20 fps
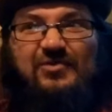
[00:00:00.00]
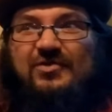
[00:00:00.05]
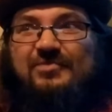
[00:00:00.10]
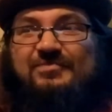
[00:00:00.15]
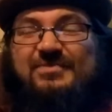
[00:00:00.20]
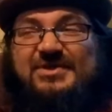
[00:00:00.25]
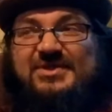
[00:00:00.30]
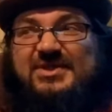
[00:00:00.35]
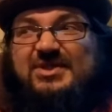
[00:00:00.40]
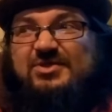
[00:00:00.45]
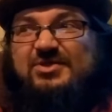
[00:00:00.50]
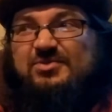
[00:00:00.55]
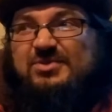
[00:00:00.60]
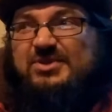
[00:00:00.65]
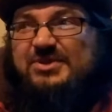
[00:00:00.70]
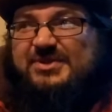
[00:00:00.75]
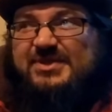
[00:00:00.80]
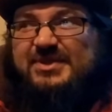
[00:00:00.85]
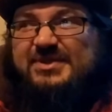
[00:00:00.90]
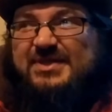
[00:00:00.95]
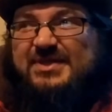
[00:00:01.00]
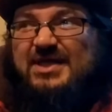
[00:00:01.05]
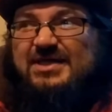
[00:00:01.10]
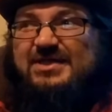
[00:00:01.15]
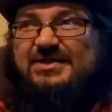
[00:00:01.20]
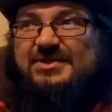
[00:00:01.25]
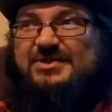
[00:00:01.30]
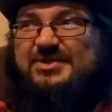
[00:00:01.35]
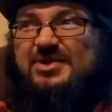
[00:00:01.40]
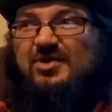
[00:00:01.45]
them is that you just
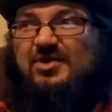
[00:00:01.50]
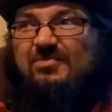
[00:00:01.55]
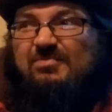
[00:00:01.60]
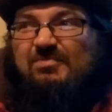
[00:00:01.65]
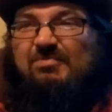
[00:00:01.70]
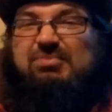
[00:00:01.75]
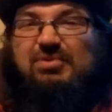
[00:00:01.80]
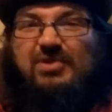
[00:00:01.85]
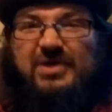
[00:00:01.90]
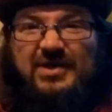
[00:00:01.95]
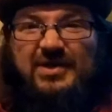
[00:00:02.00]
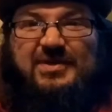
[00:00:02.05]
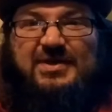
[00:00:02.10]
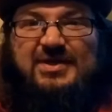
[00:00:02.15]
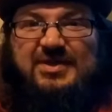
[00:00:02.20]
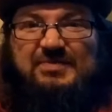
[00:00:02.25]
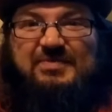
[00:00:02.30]
decided to start breathing